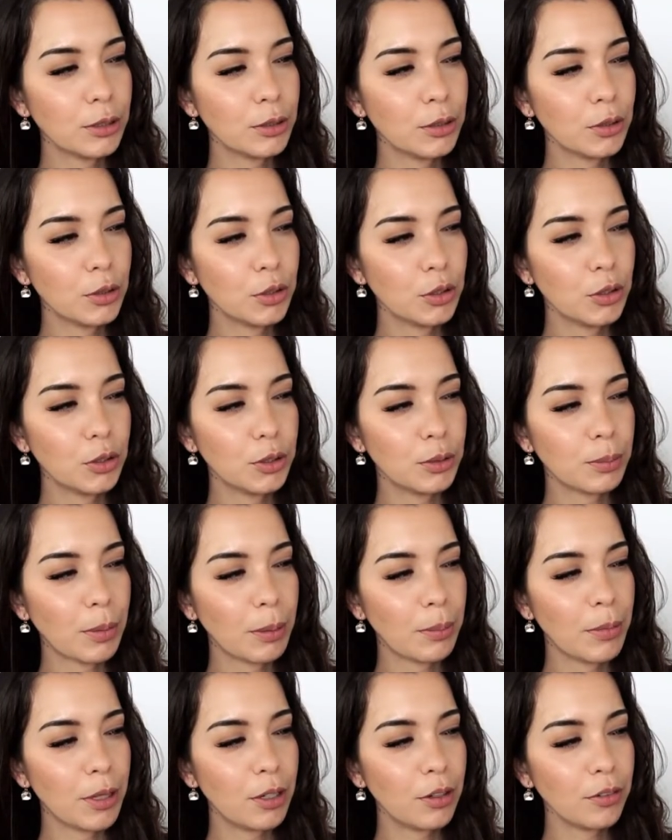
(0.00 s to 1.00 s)
to use
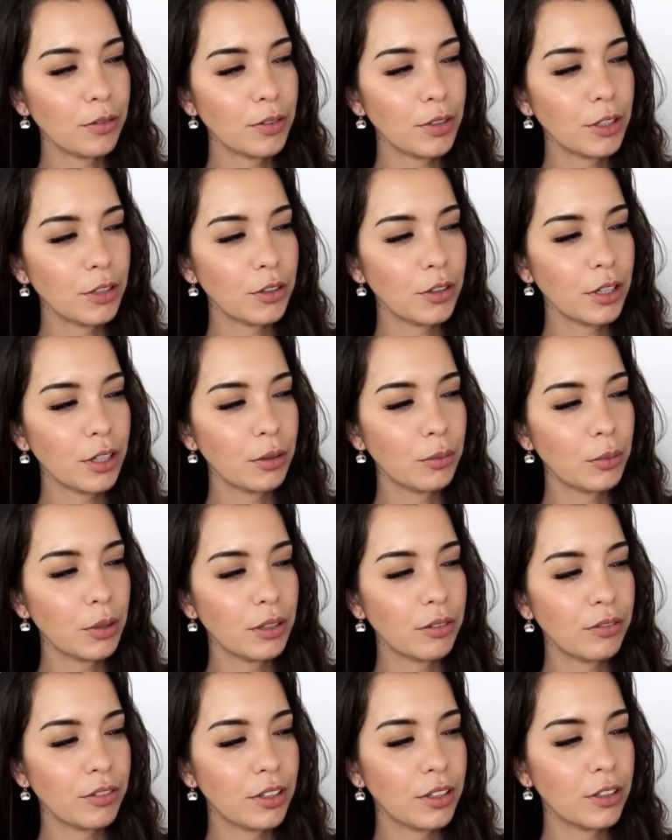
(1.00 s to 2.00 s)
my middle finger and
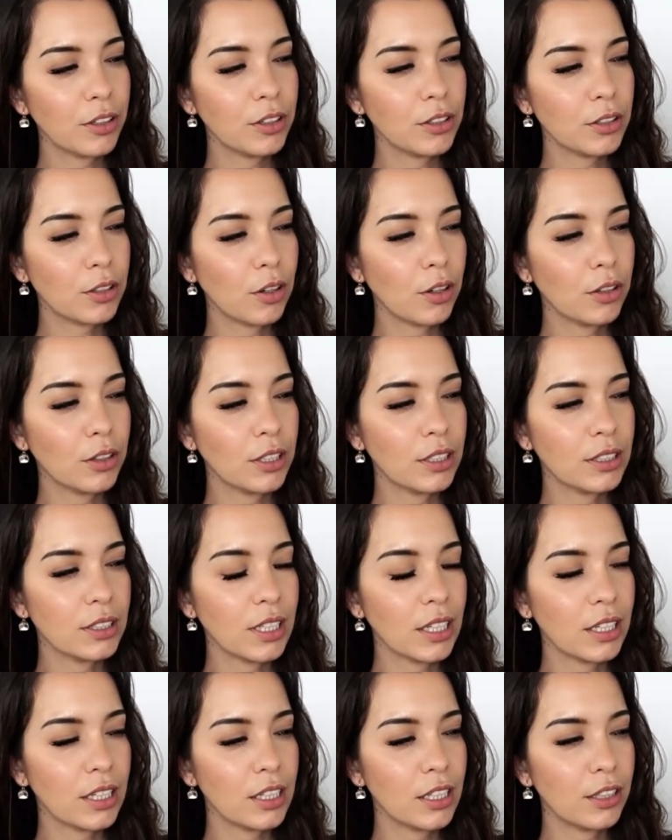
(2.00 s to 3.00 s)
ring fingers on the
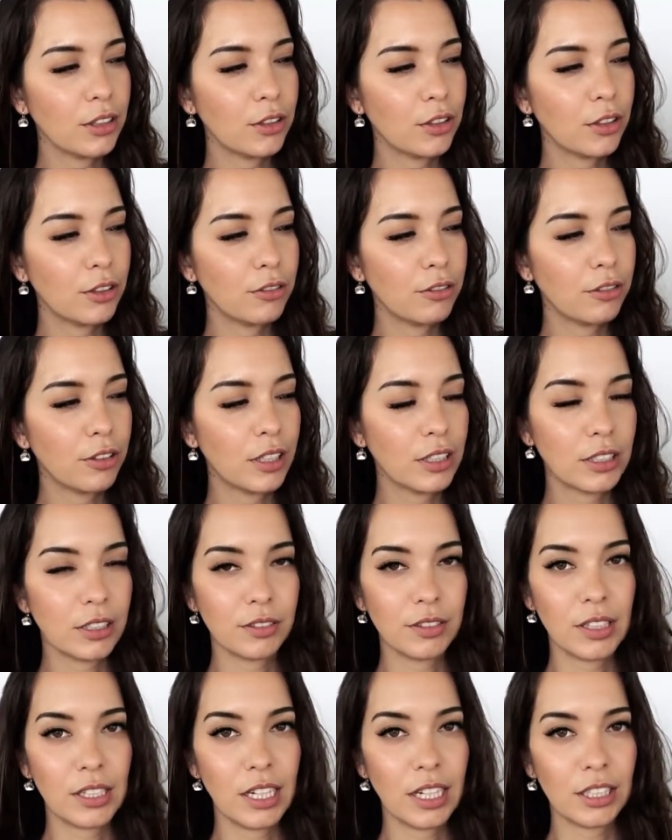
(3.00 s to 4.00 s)
2nd and 3rd frets
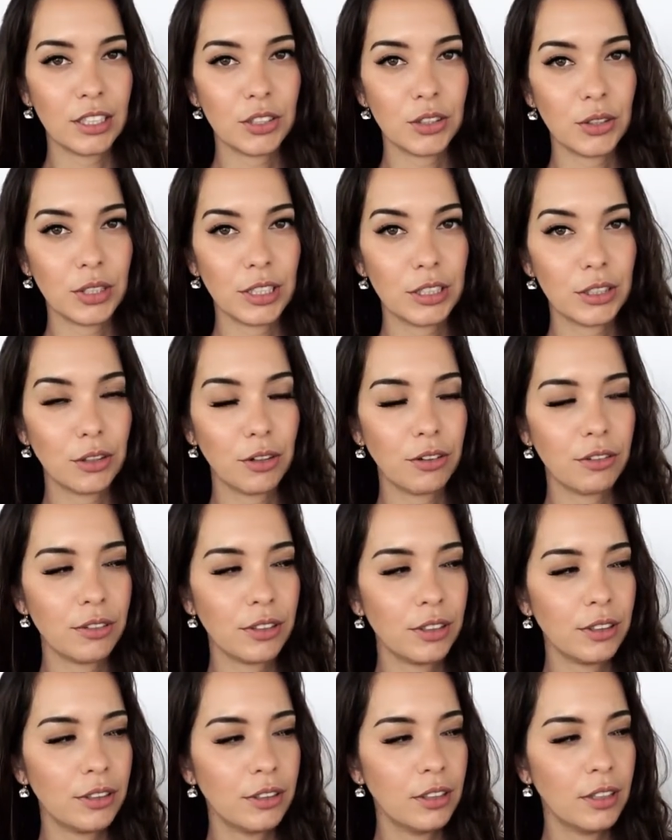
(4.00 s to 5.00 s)
of the next strings
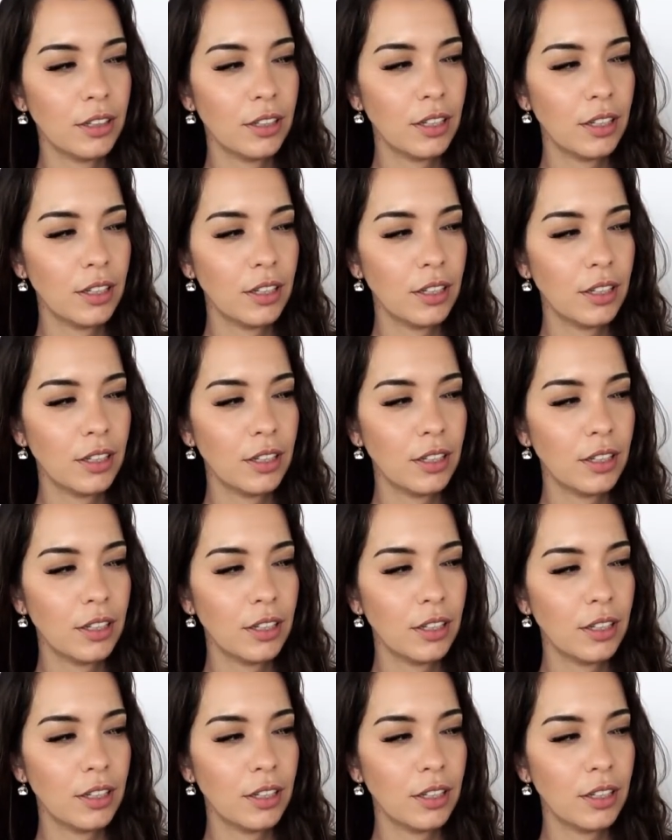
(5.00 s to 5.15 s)
over.